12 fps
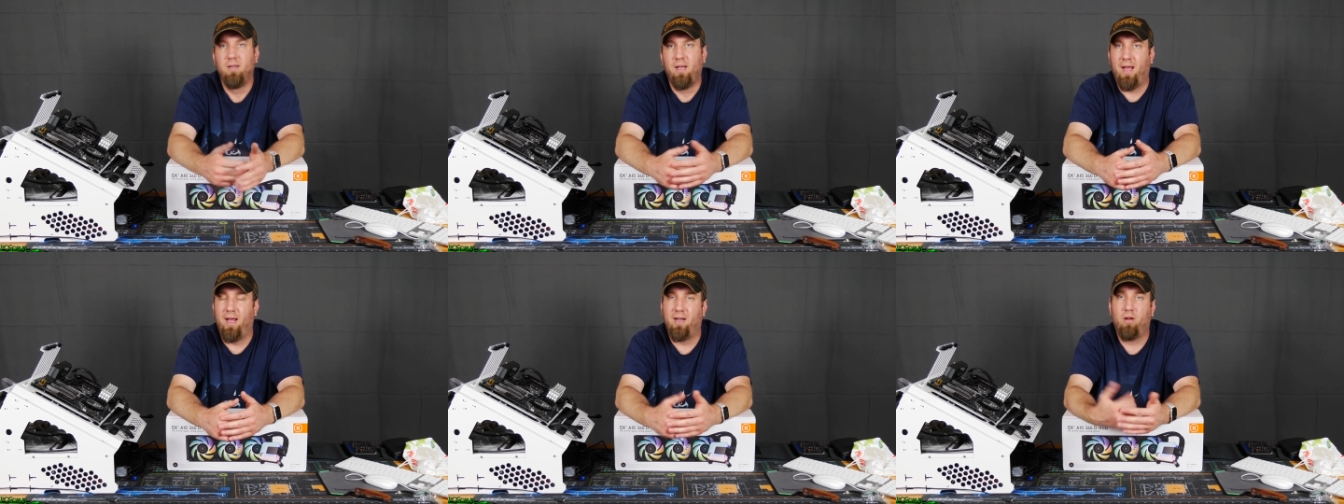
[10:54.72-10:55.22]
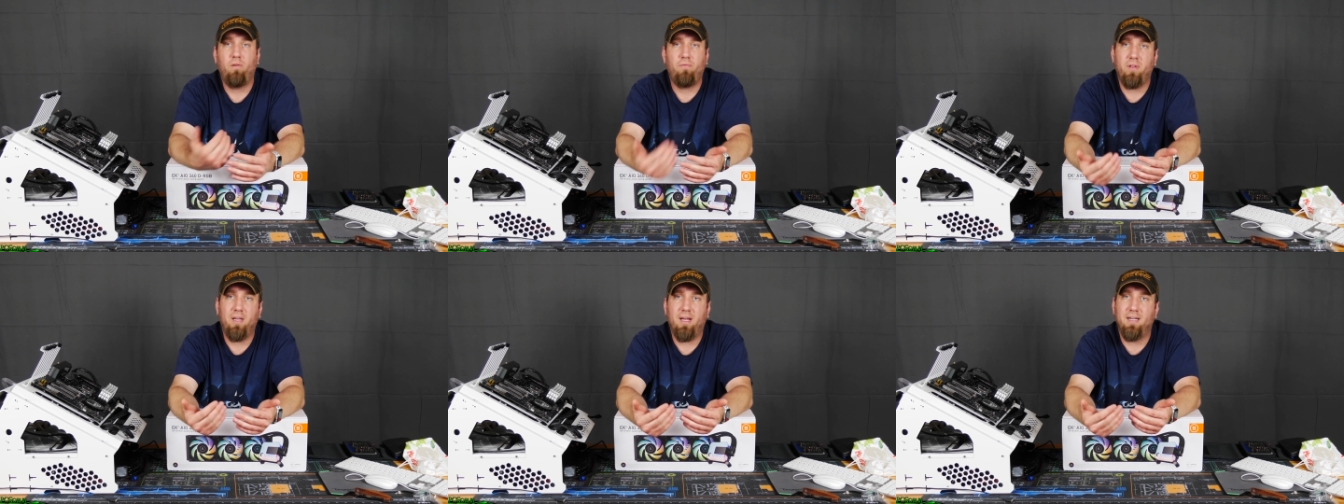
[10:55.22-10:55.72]
And
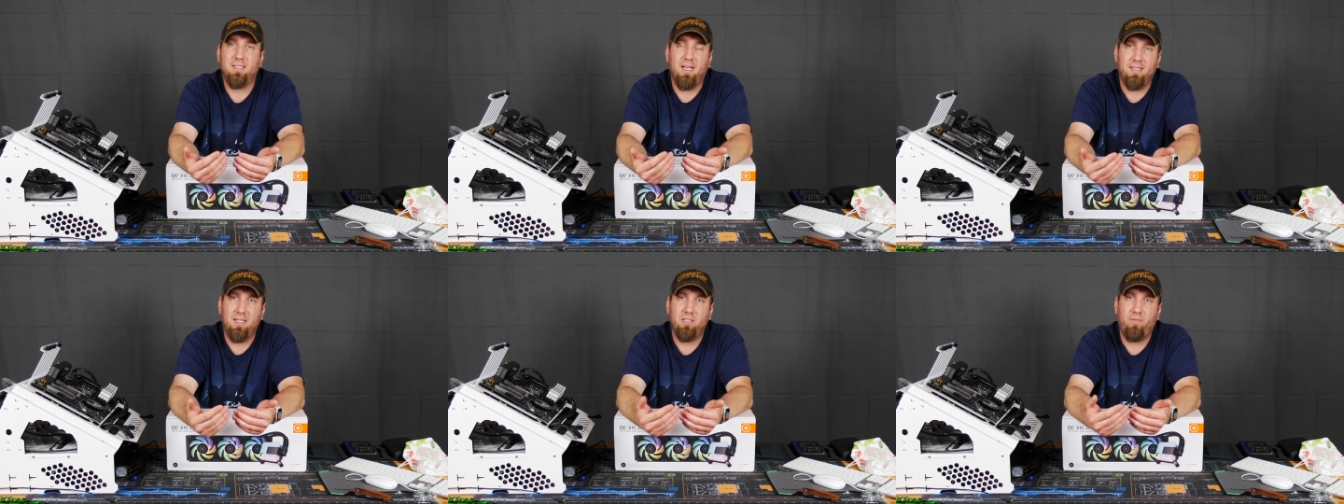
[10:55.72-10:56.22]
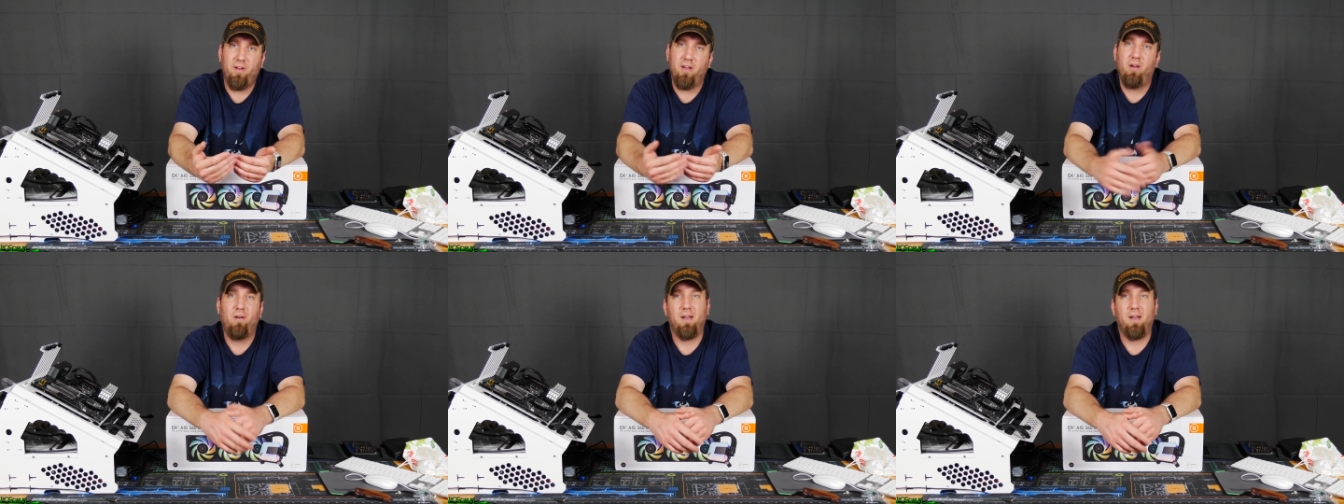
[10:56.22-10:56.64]
hopefully you guys liked this video,